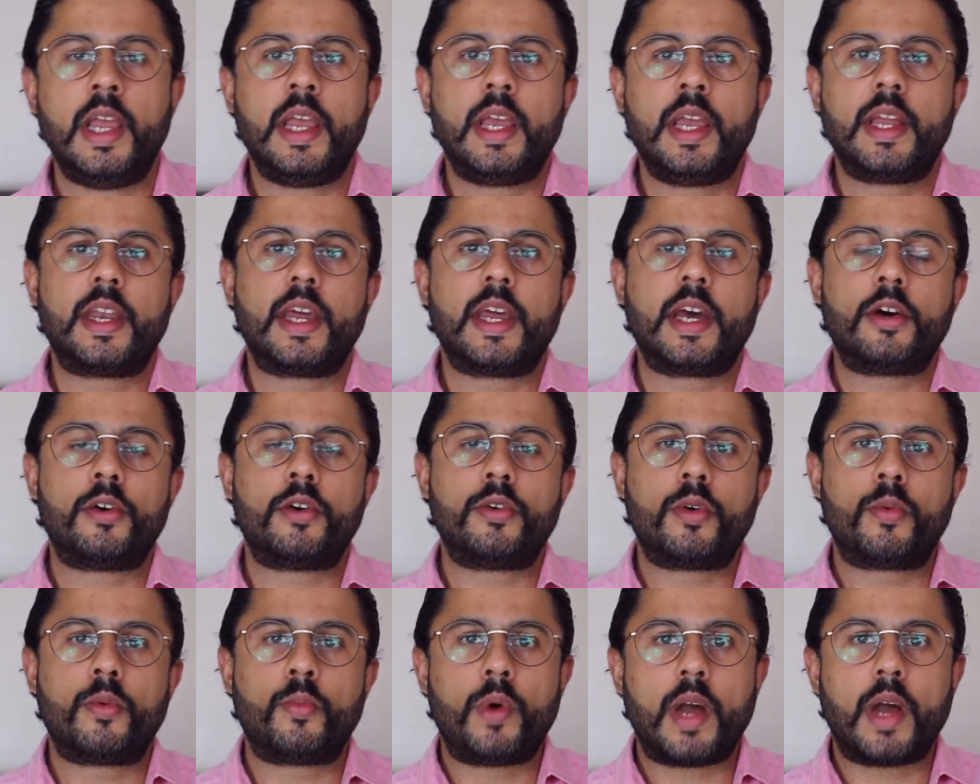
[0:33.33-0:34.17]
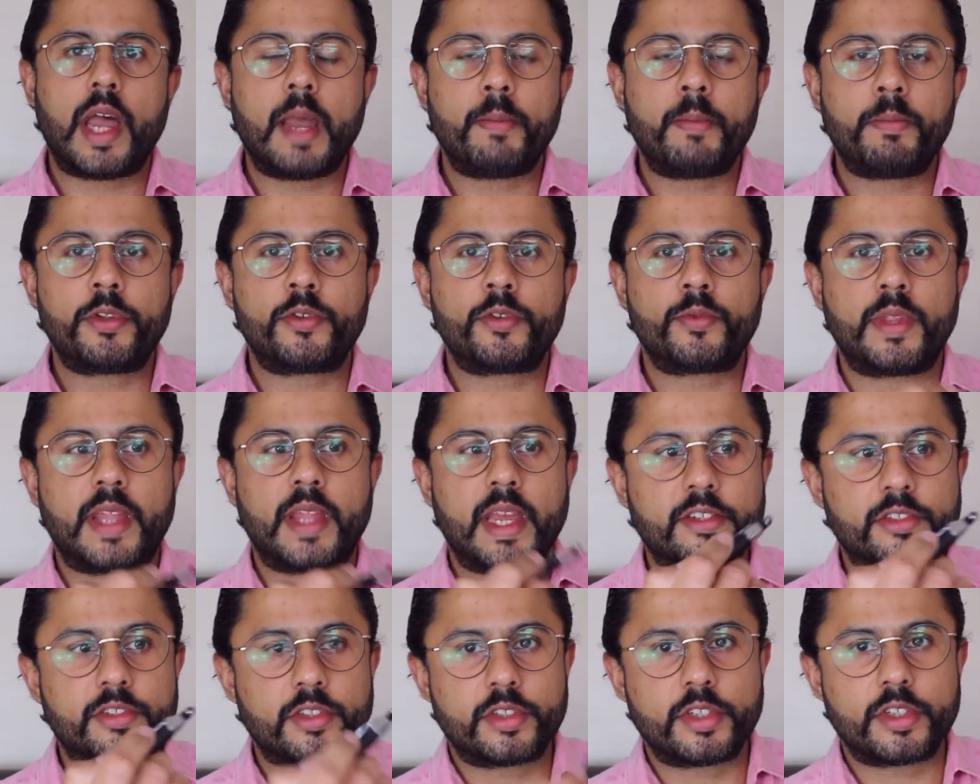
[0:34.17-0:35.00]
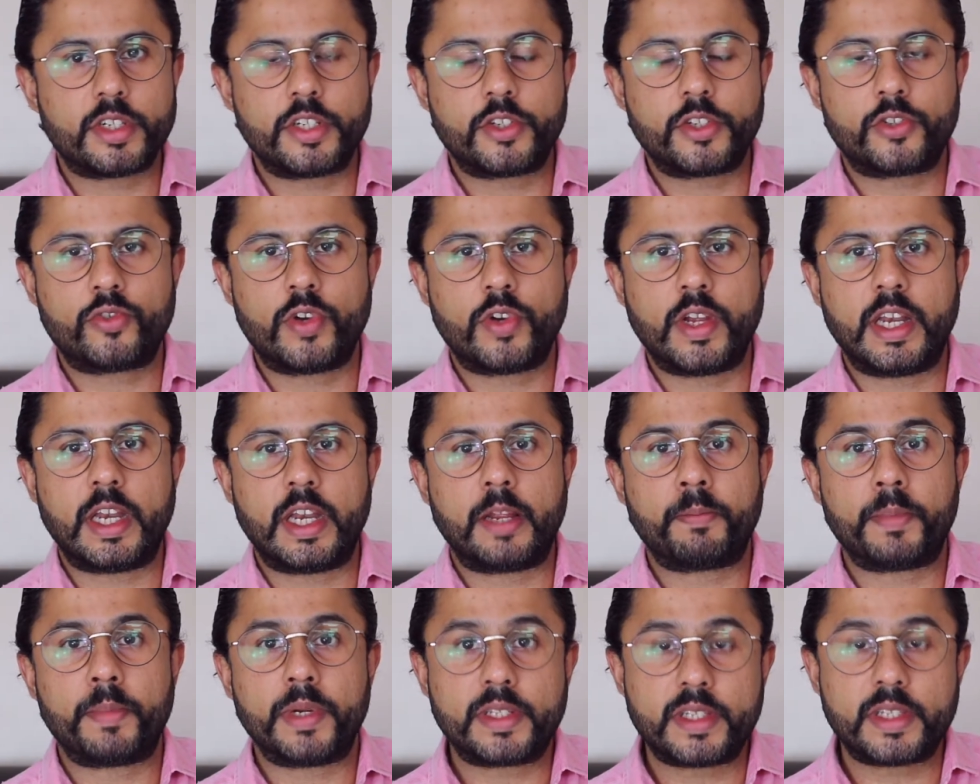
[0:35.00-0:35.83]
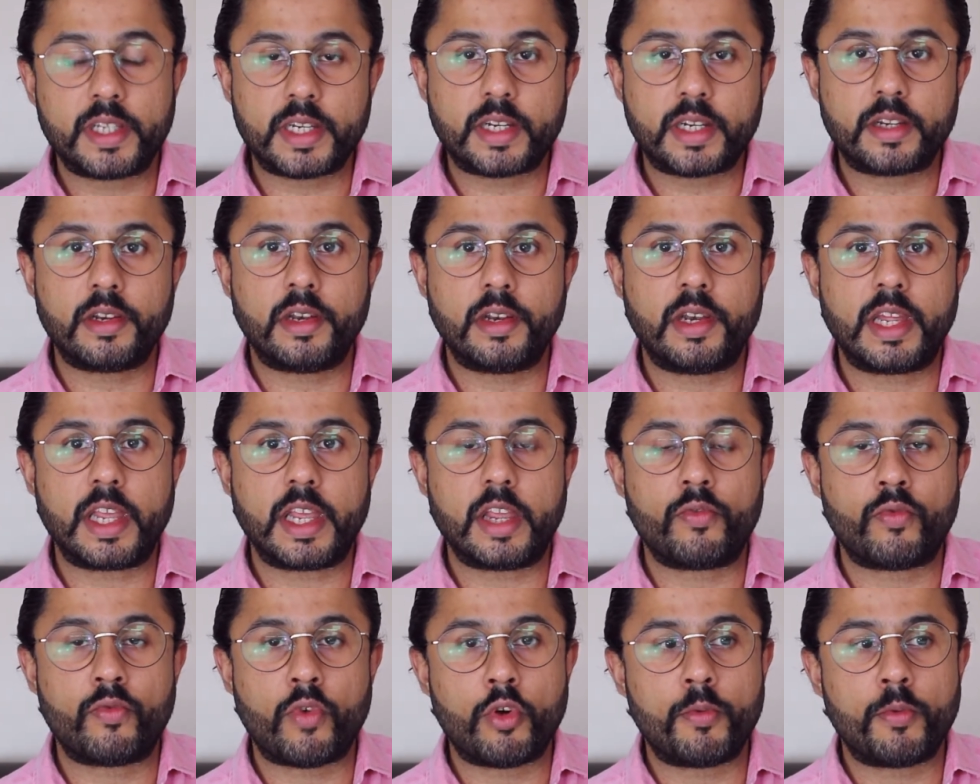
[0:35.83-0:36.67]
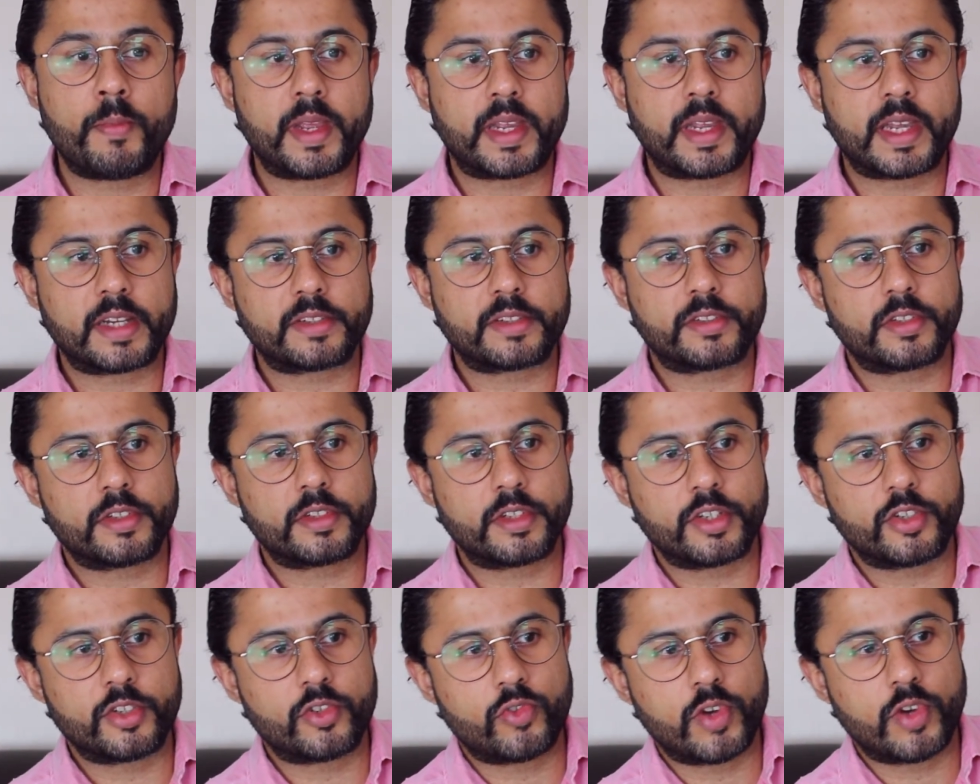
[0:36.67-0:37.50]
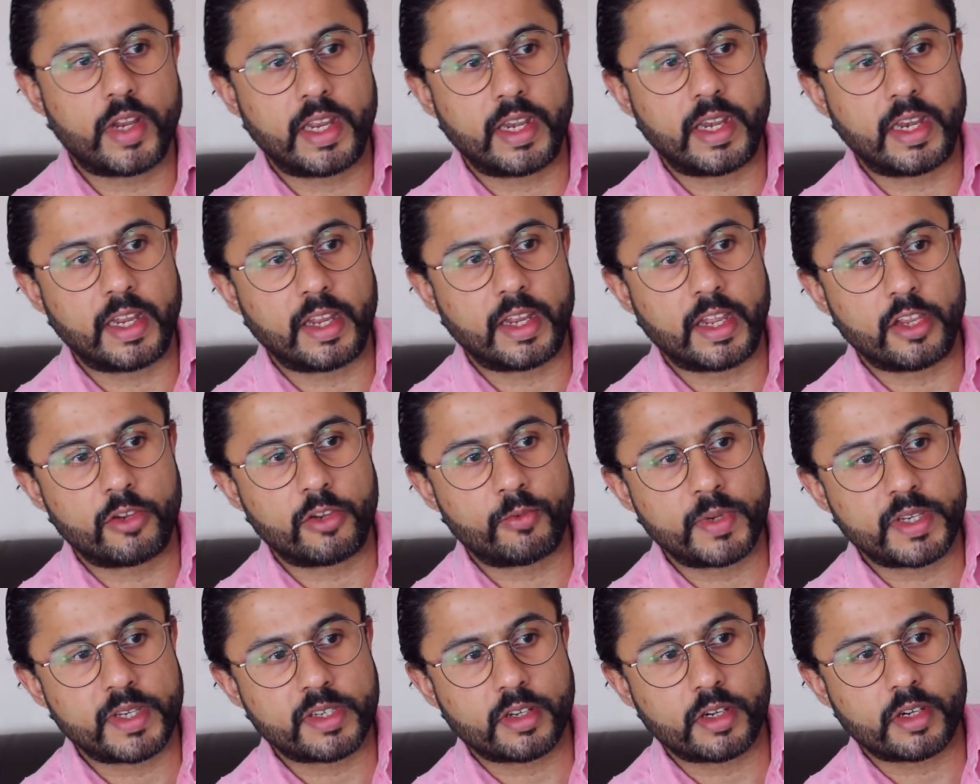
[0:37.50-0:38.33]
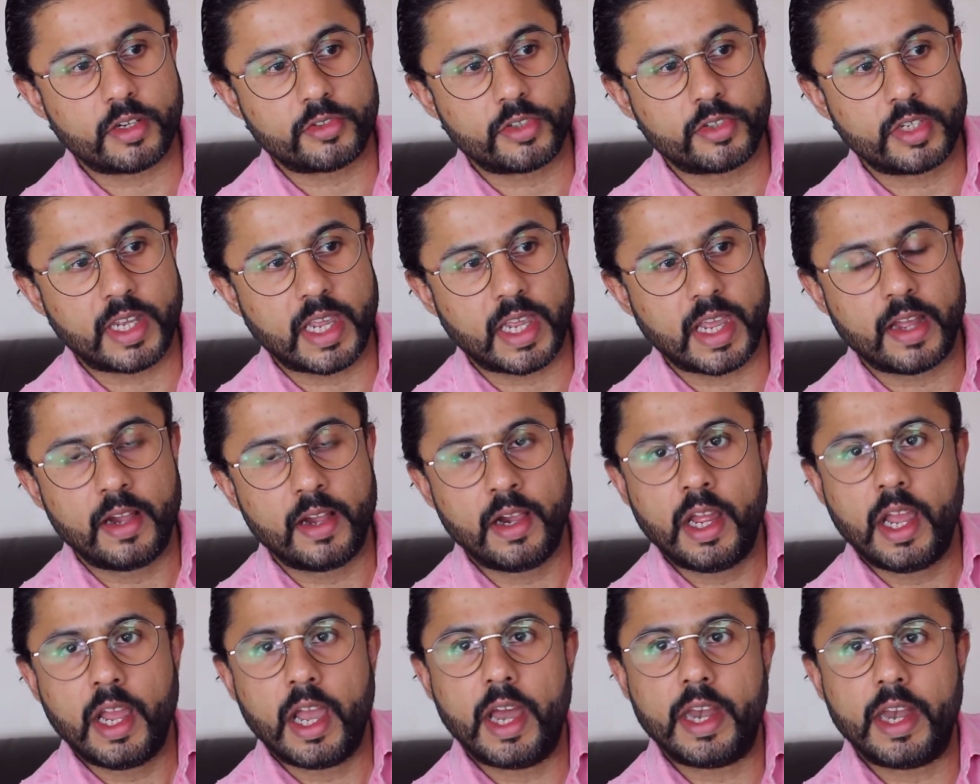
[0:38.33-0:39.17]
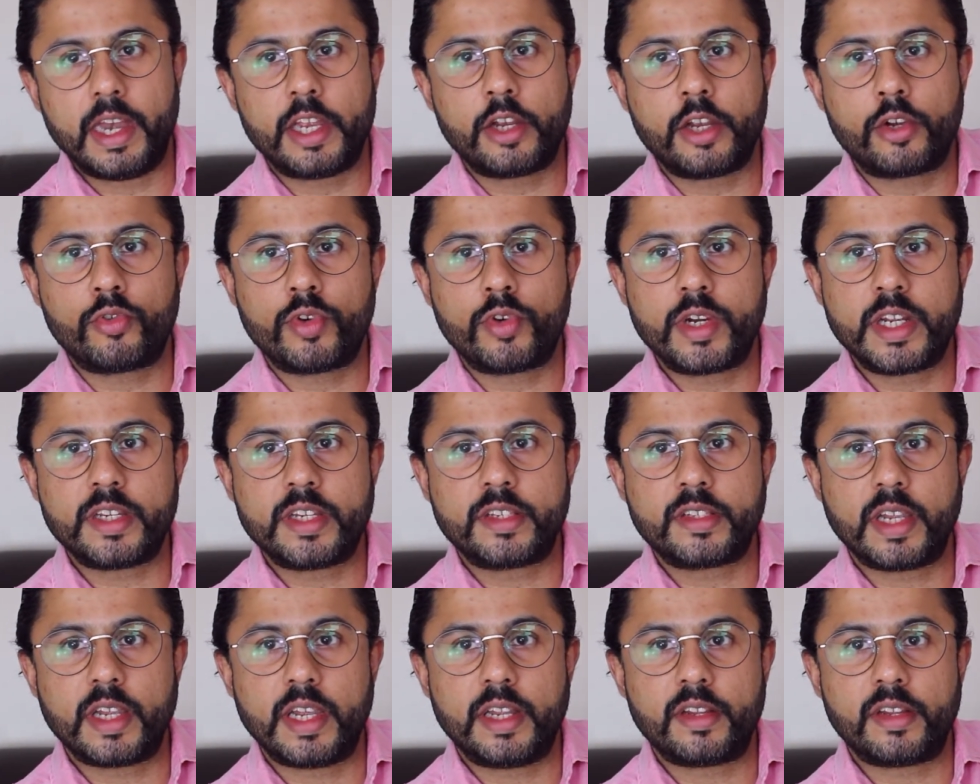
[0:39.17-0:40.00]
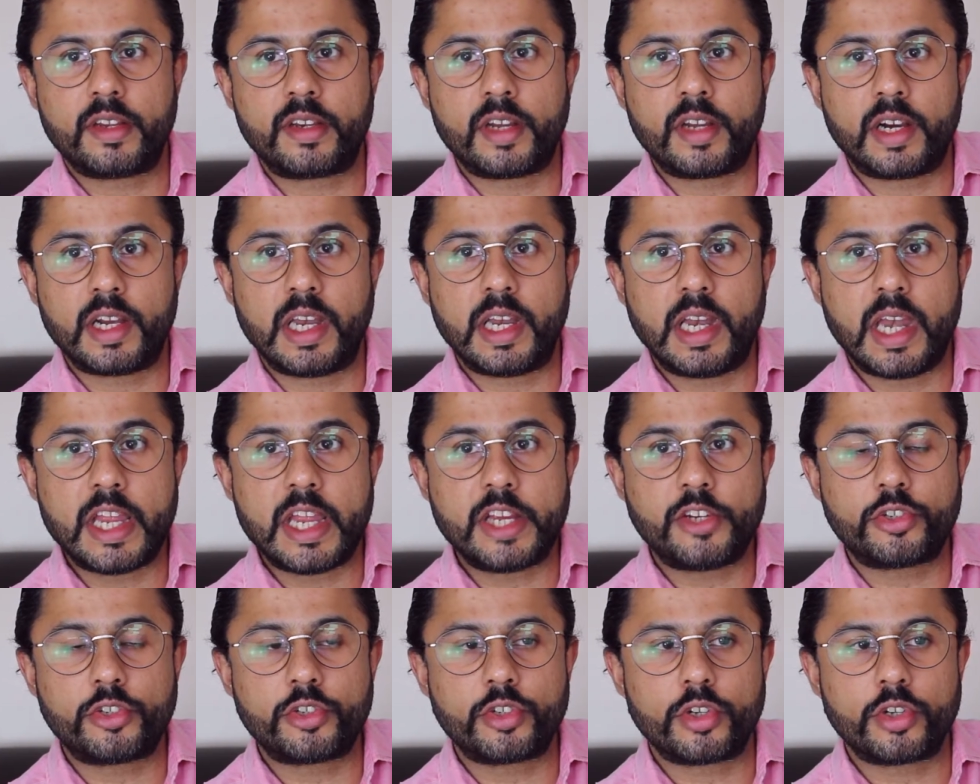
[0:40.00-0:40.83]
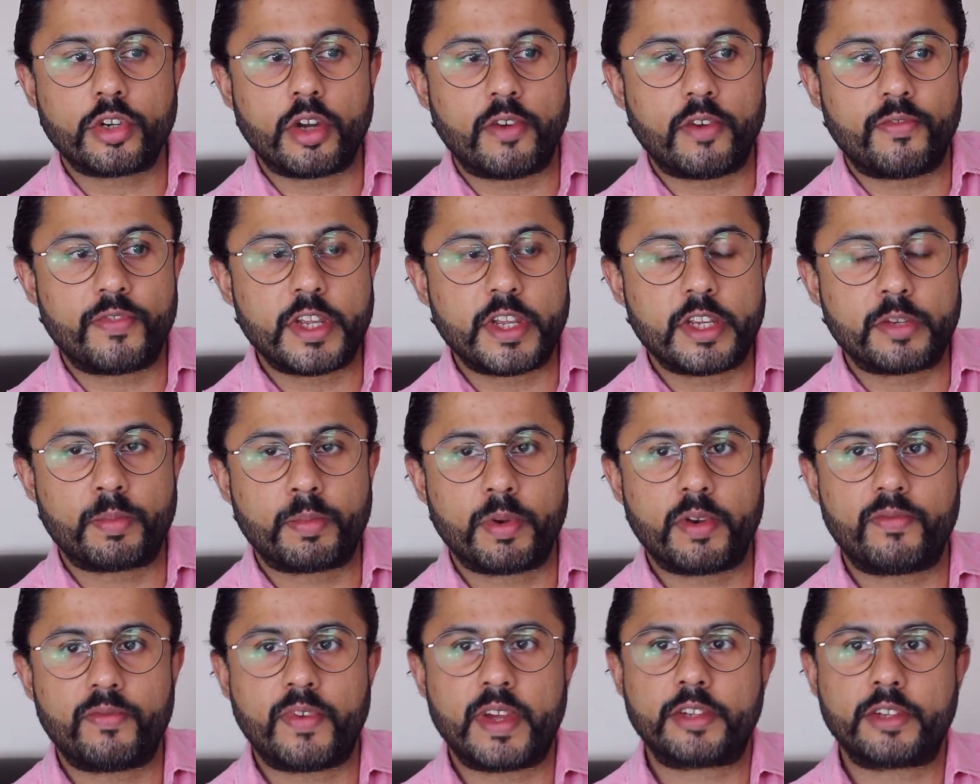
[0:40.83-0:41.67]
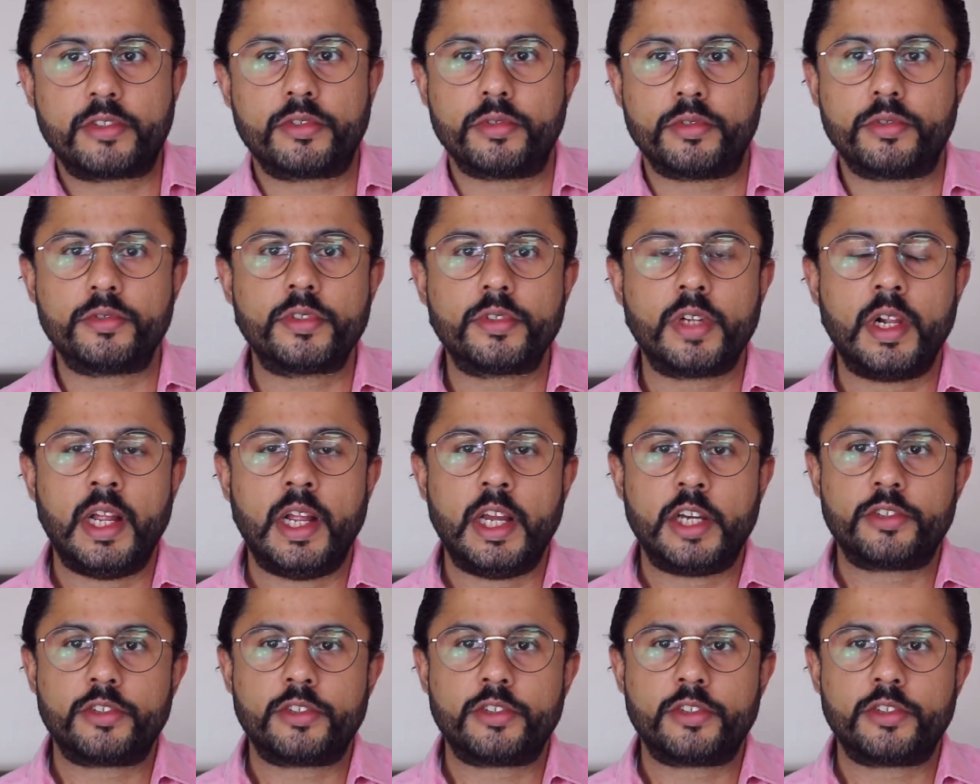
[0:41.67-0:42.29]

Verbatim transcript: Now what happens with exercise exercise training, particularly aerobic exercise training, is we start to get an increase in the dilation of these blood vessels.